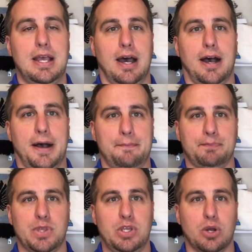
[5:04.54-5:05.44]
Um,
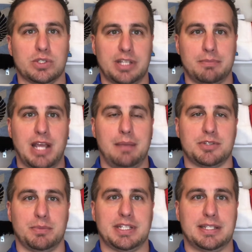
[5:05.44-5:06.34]
you know, sometimes
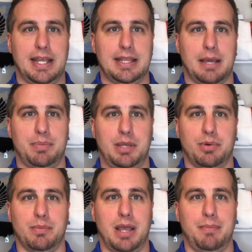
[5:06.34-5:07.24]
a mistake that
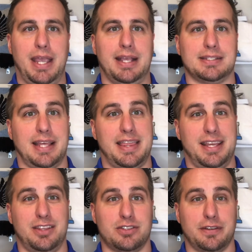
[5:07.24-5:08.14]
people might make is they
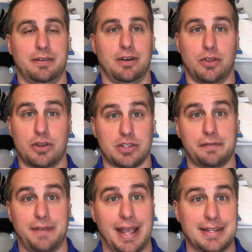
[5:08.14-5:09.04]
think there's a, or there's a
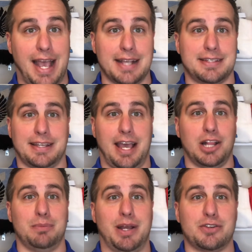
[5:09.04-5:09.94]
fantastic
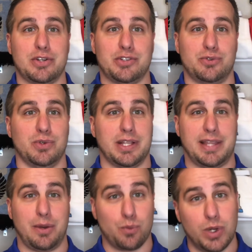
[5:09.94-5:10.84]
elementary school that
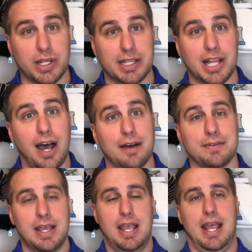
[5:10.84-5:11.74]
they really
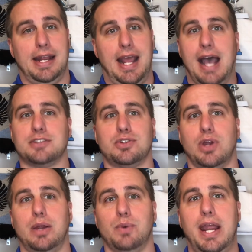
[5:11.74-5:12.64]
love and it has
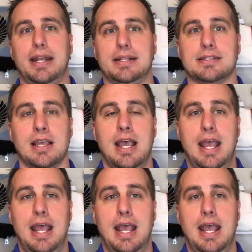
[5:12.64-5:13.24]
great ratings.